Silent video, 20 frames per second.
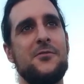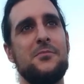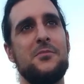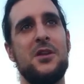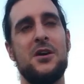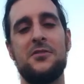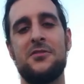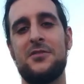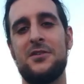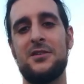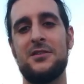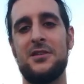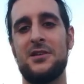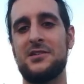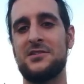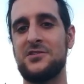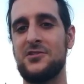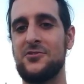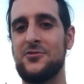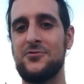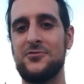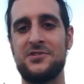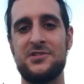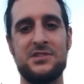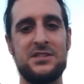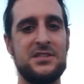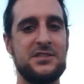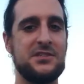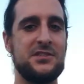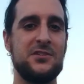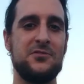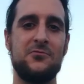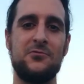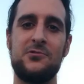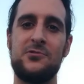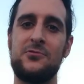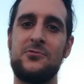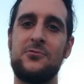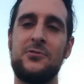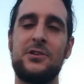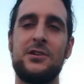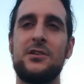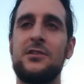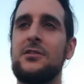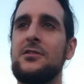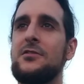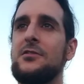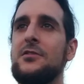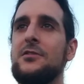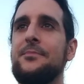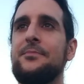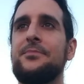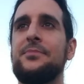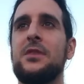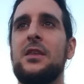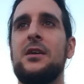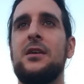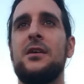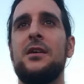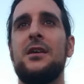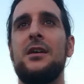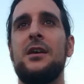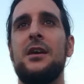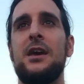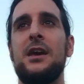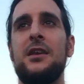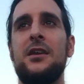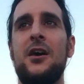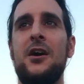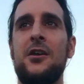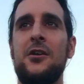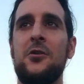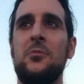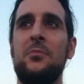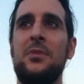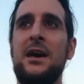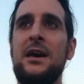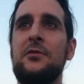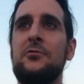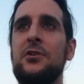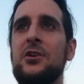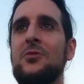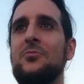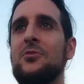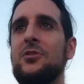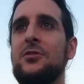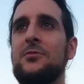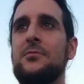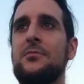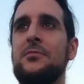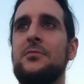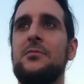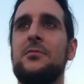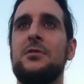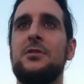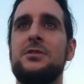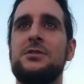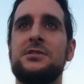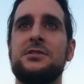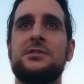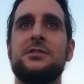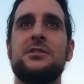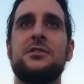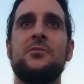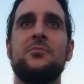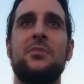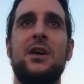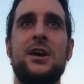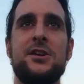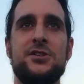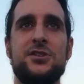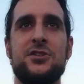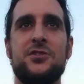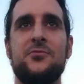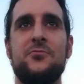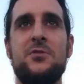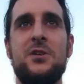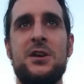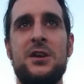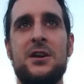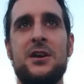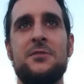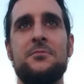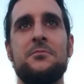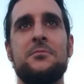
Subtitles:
nothing, like 0 to 60, real quick, and not in a bad way, but just in a passionate way.